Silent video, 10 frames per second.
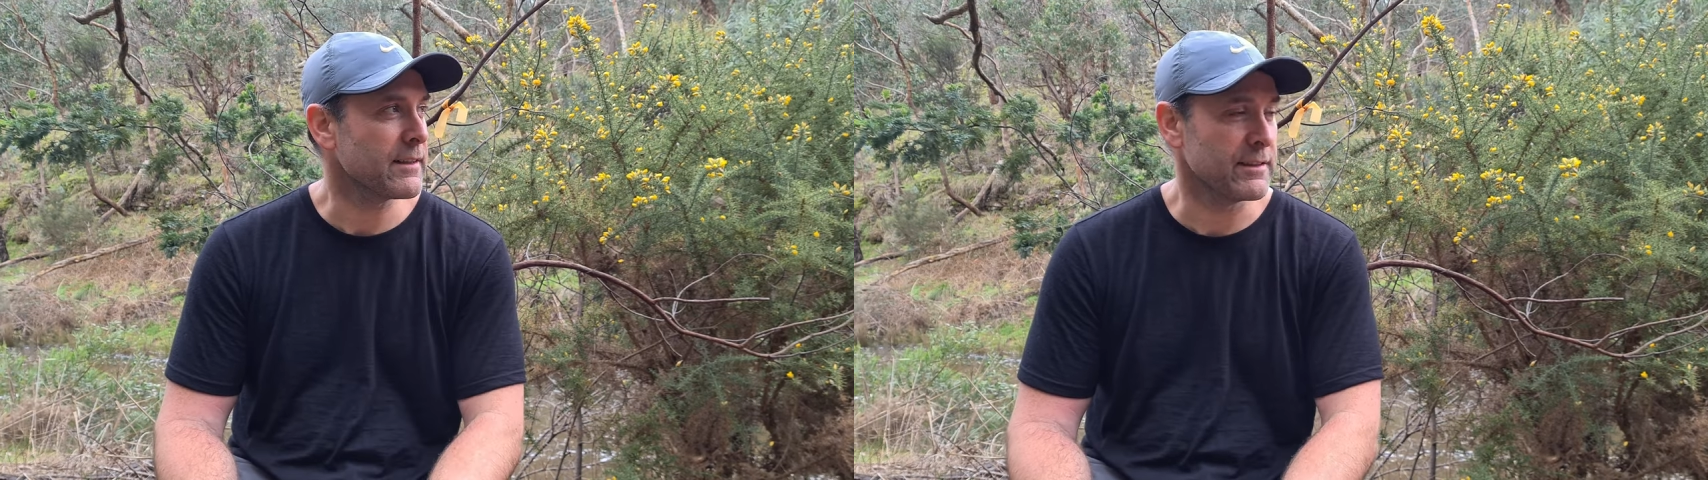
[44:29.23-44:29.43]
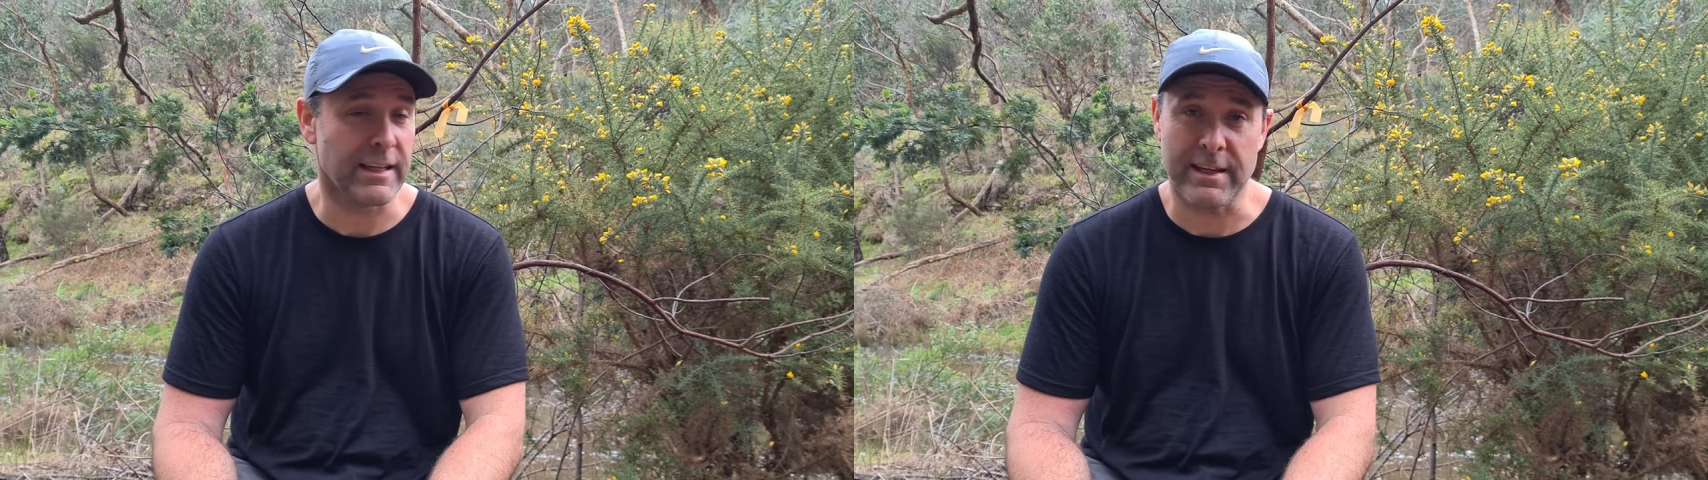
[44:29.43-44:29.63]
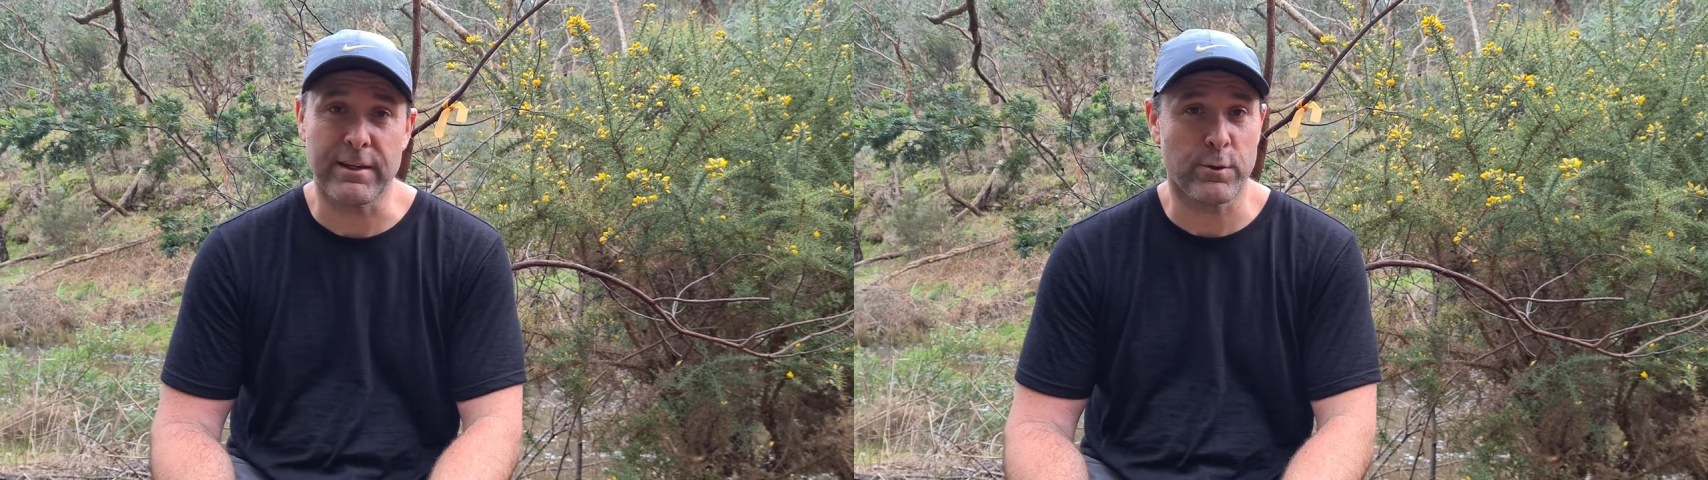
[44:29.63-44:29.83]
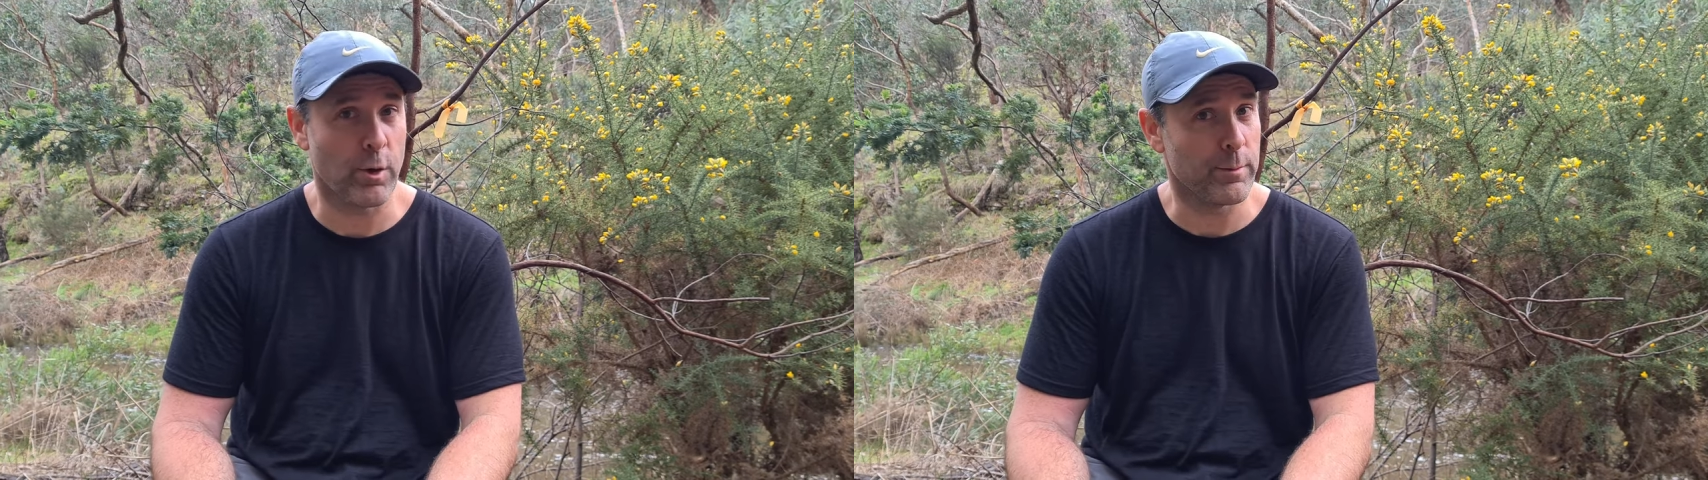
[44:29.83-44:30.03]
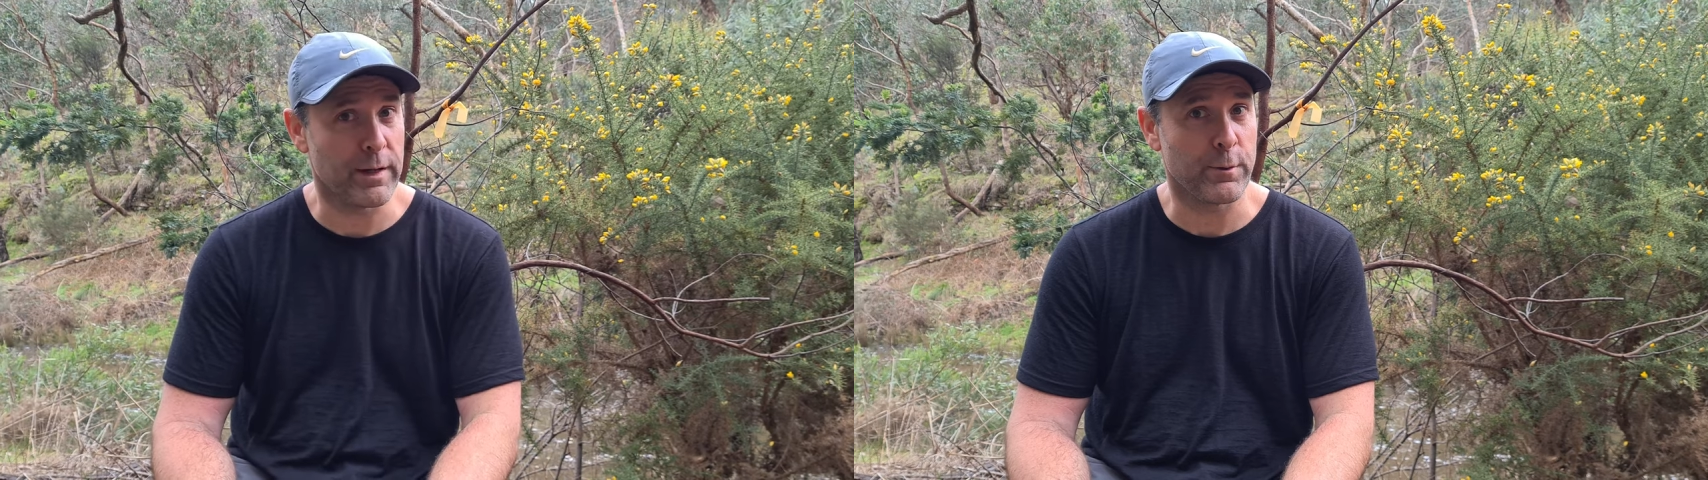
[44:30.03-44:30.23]
because he
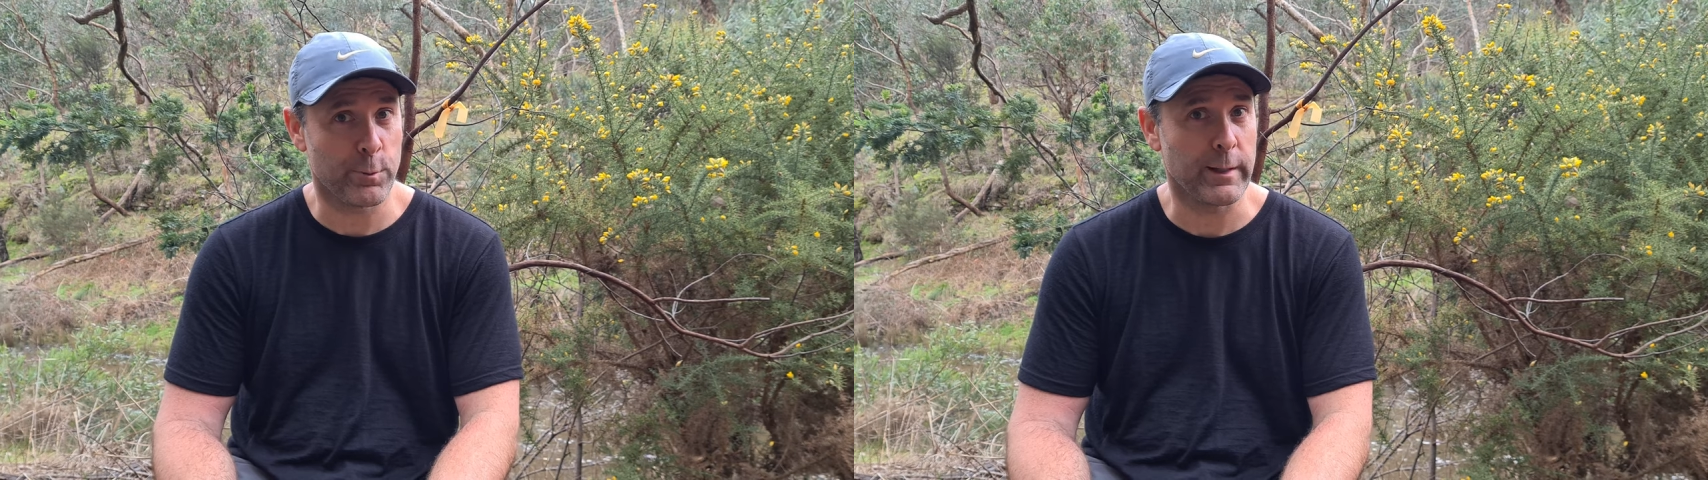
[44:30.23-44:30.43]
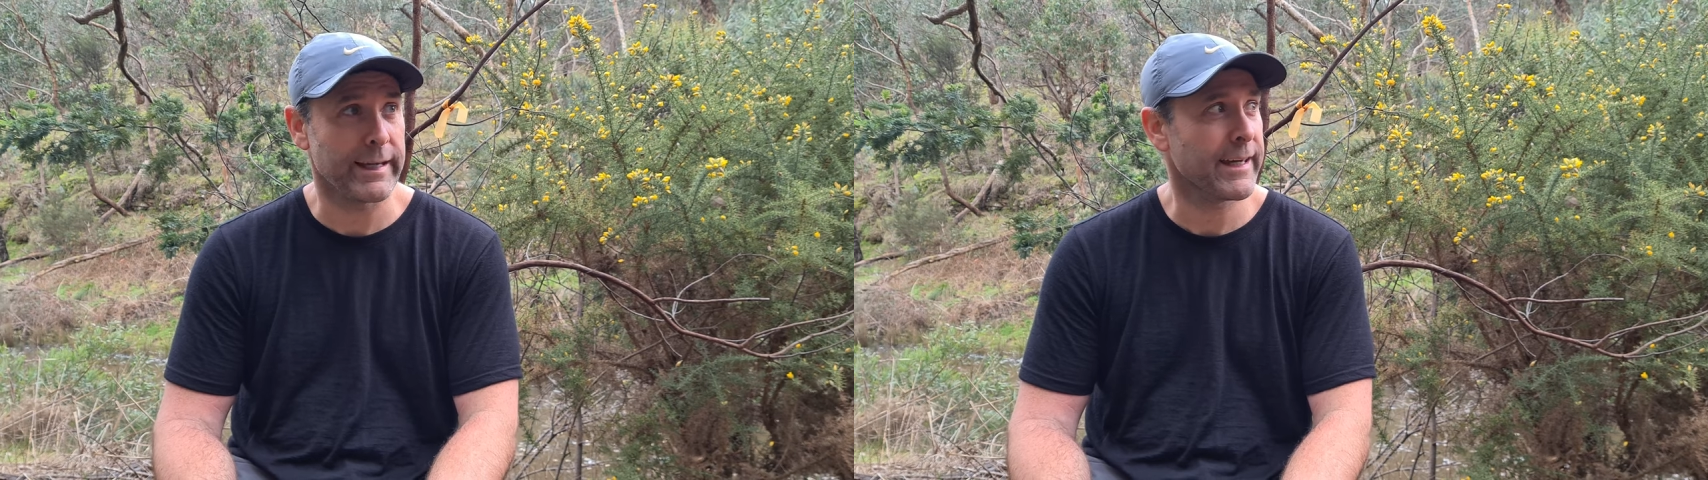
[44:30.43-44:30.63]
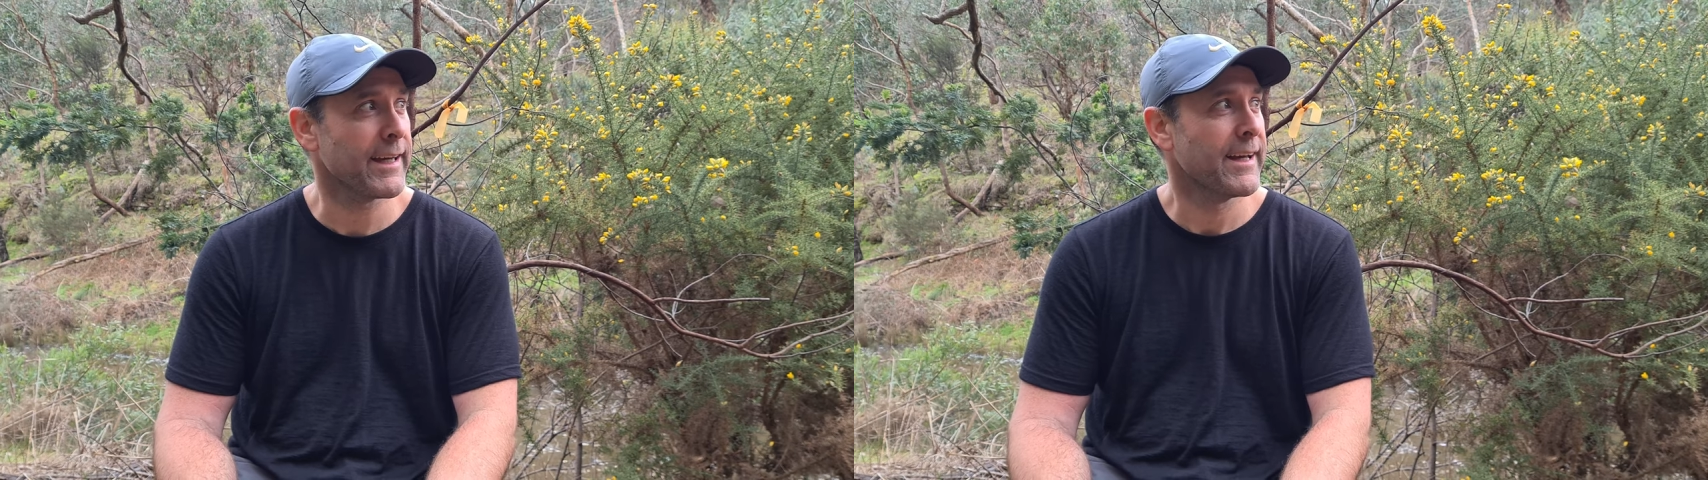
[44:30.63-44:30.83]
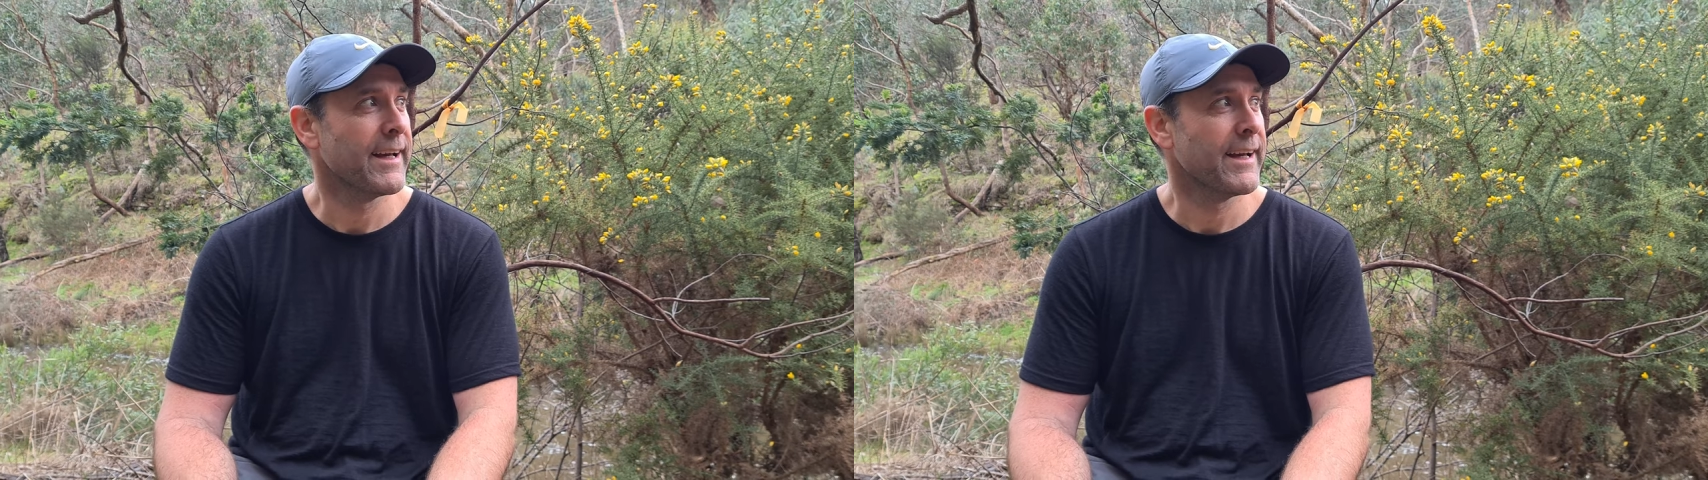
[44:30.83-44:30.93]
caught me quick,